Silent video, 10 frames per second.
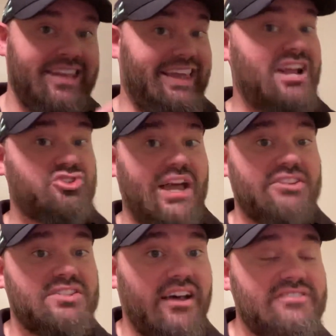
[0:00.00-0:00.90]
and they actually
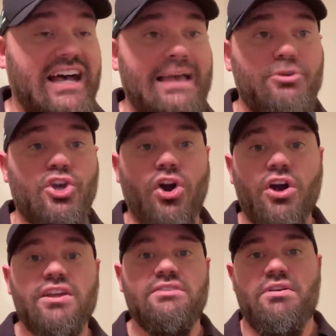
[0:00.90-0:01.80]
have a tough time
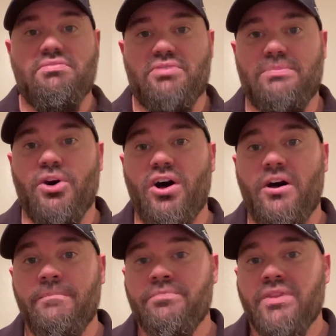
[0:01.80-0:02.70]
guarding the three ball.